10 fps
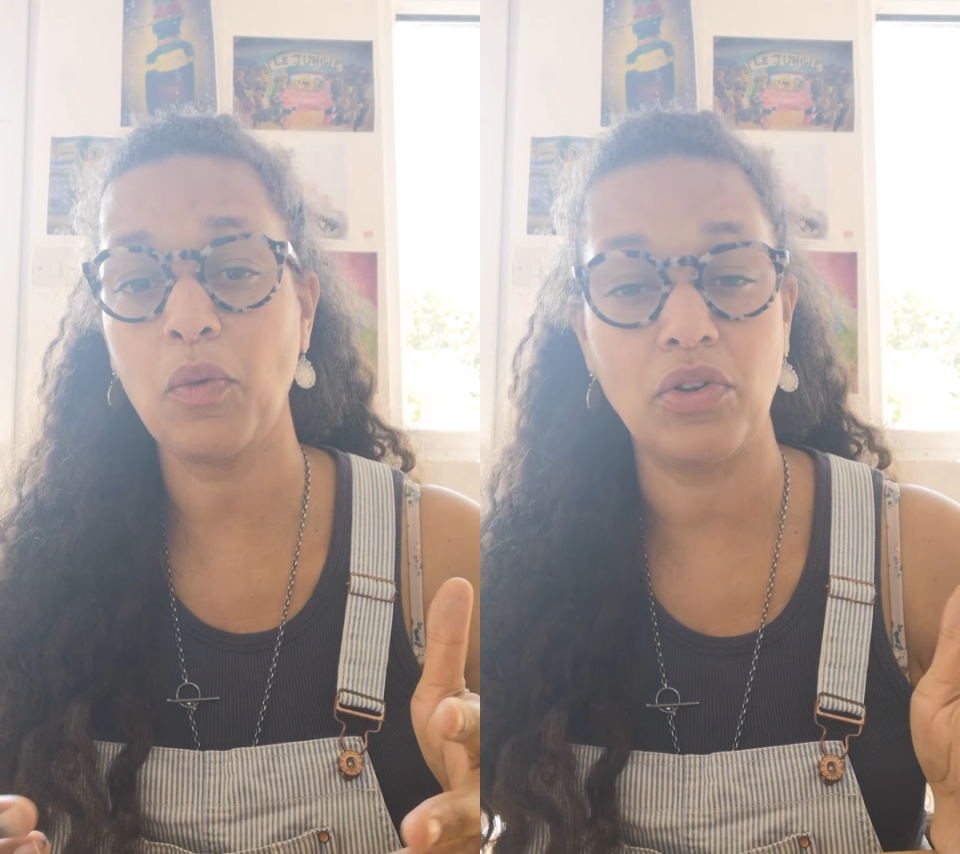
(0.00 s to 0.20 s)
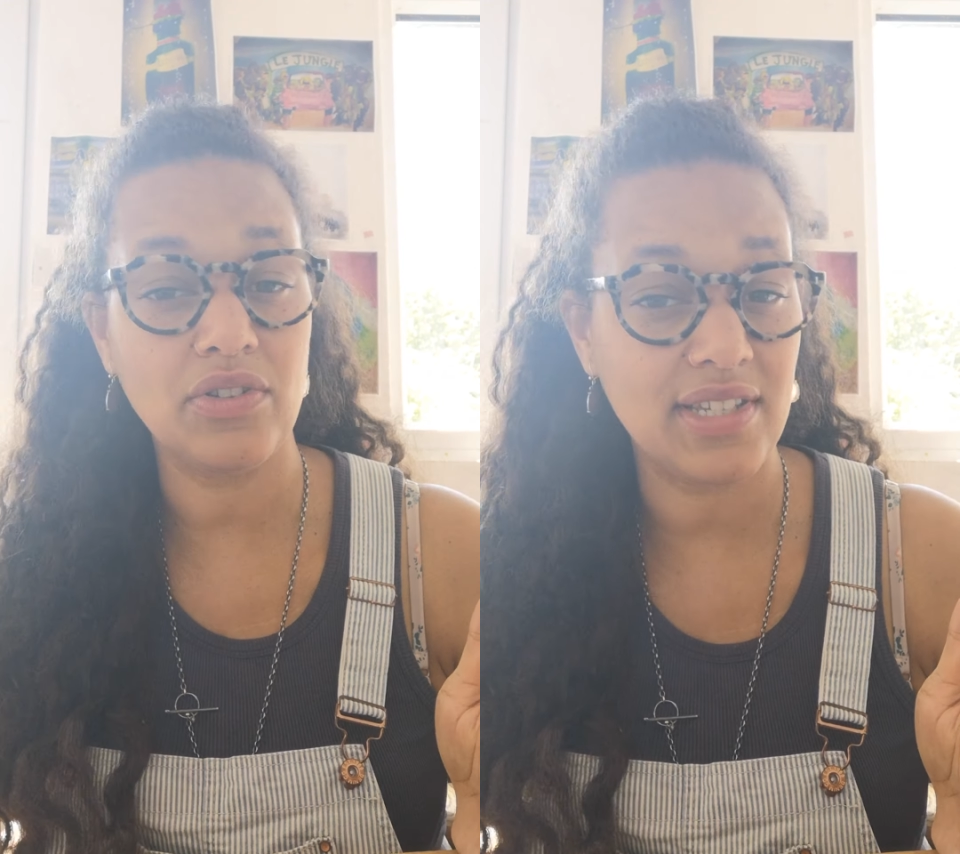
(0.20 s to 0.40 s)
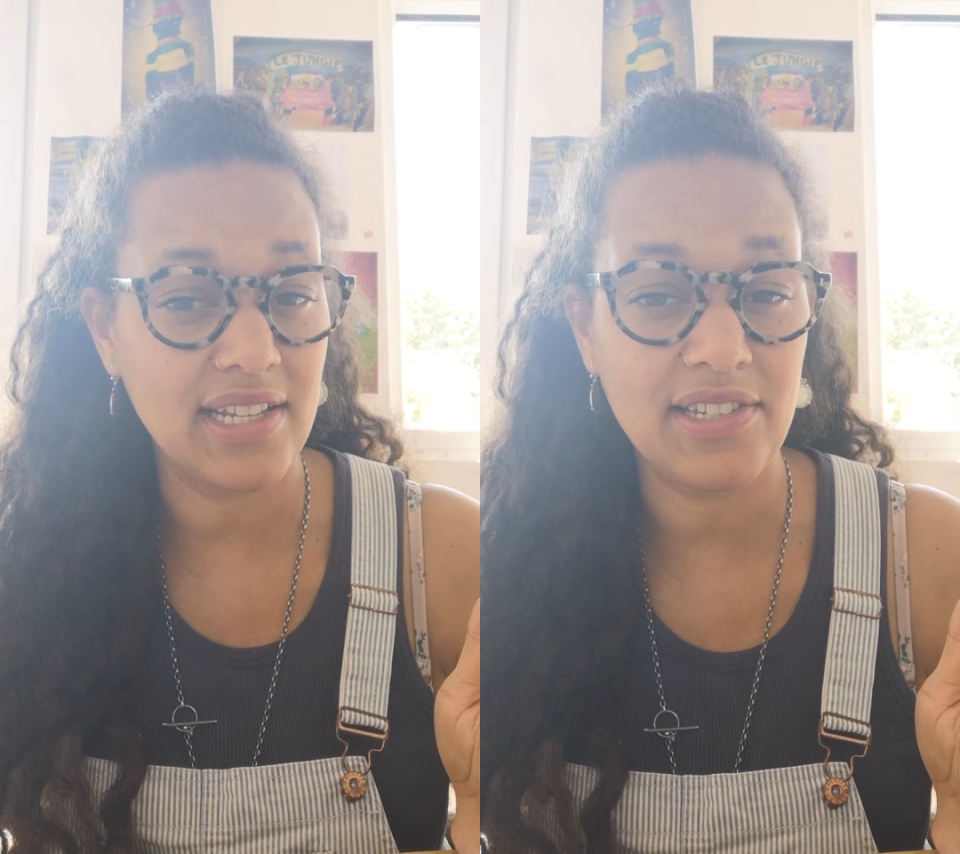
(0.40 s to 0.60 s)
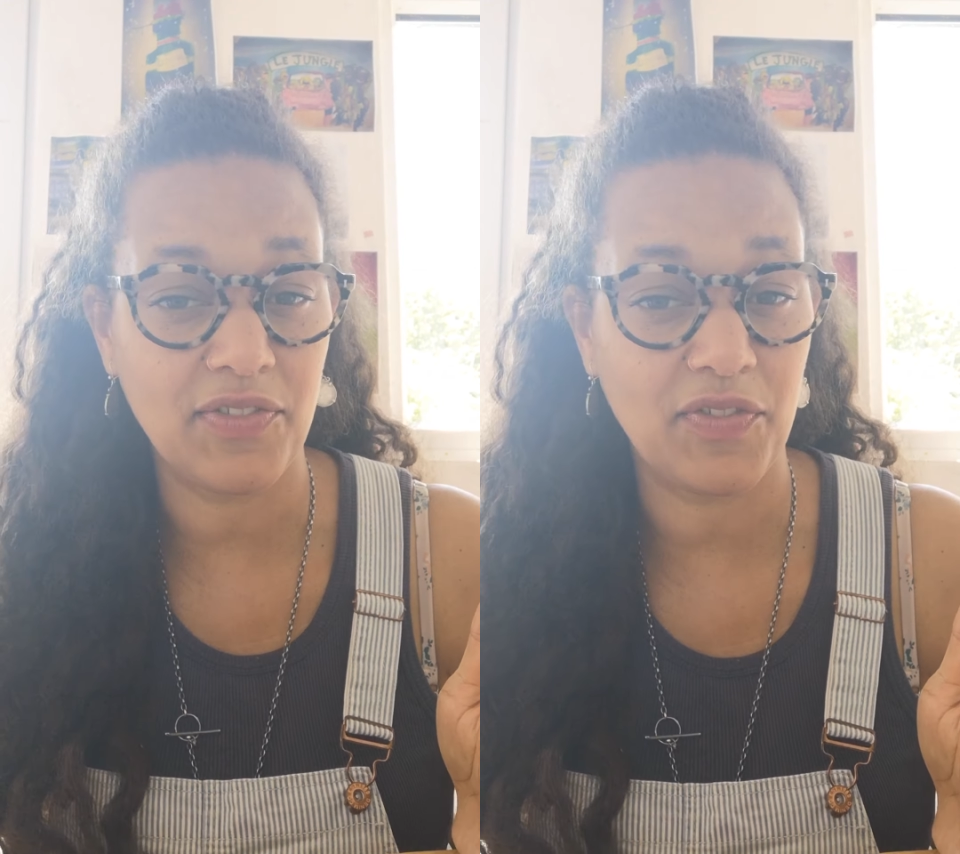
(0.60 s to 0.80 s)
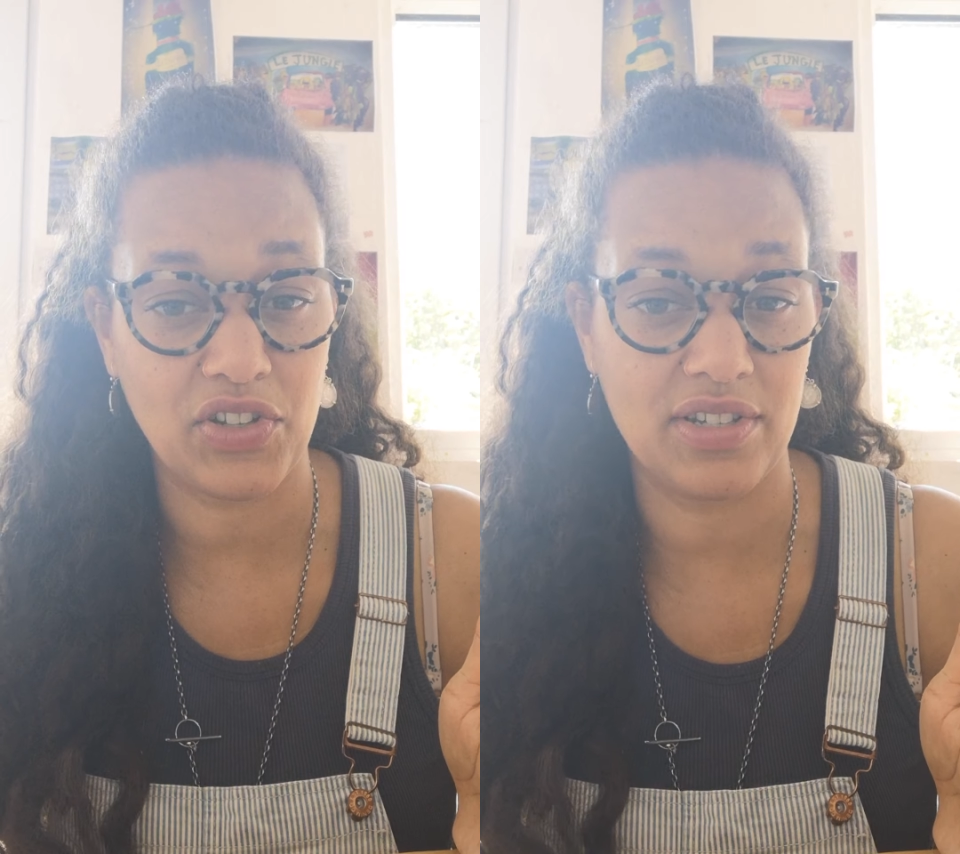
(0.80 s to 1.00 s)
what you see
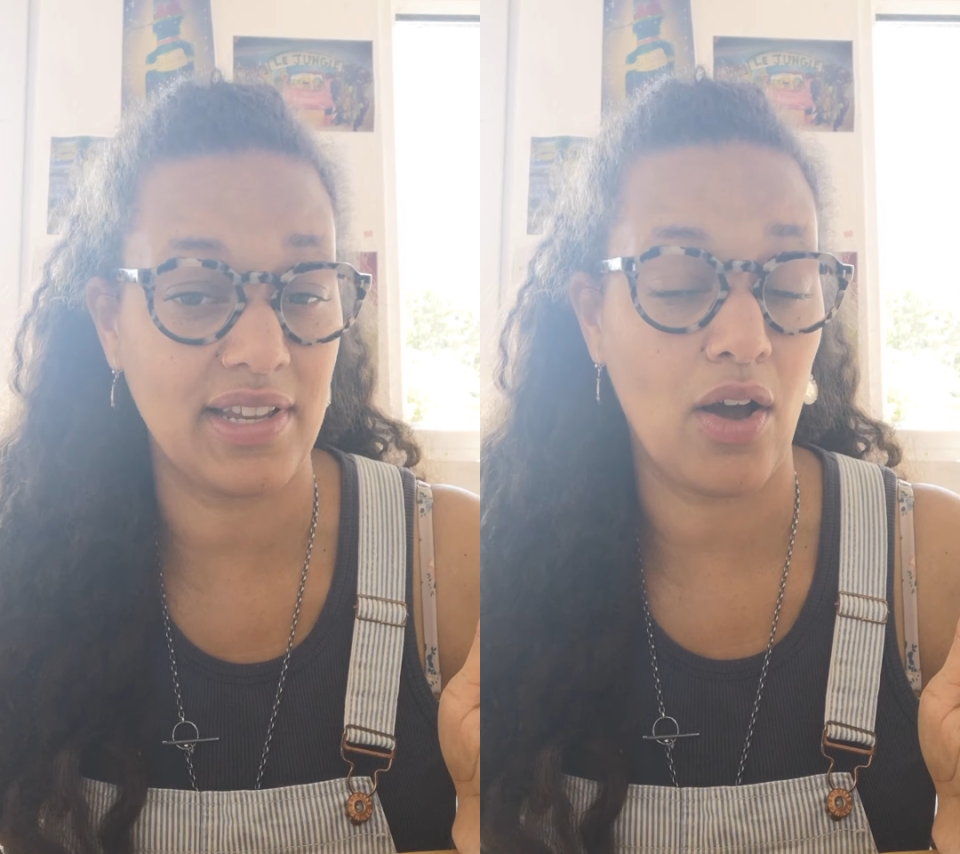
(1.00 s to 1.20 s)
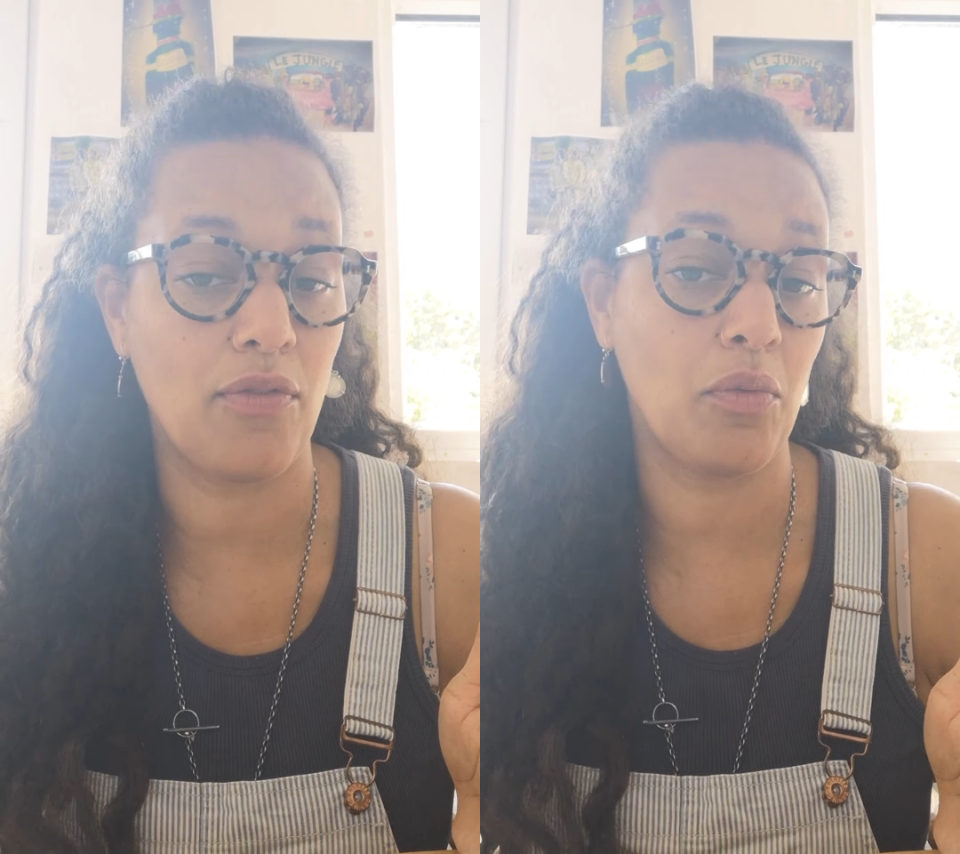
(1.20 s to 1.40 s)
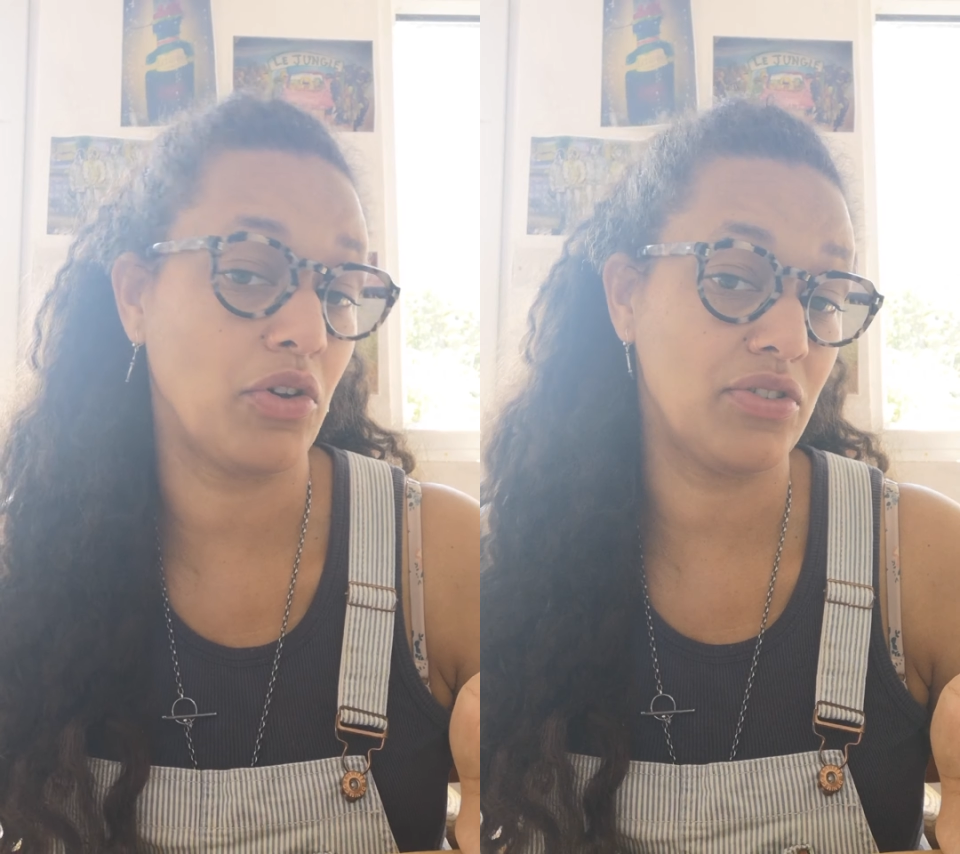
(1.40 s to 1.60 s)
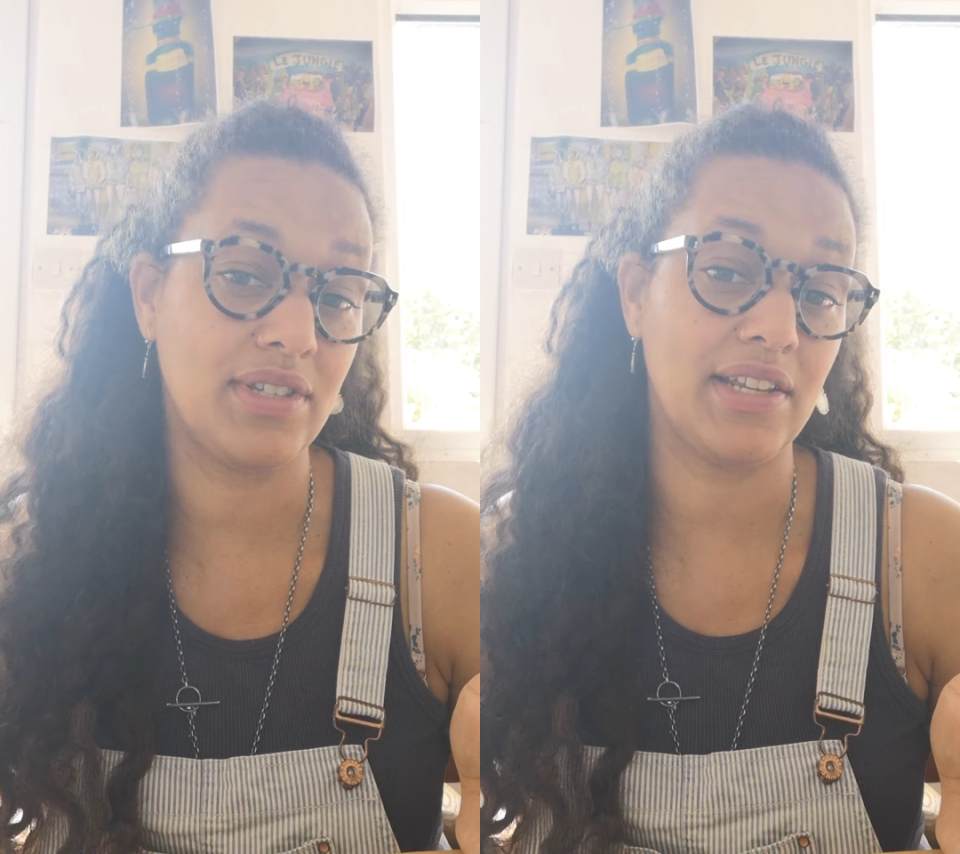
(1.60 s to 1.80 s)
for yourself or what you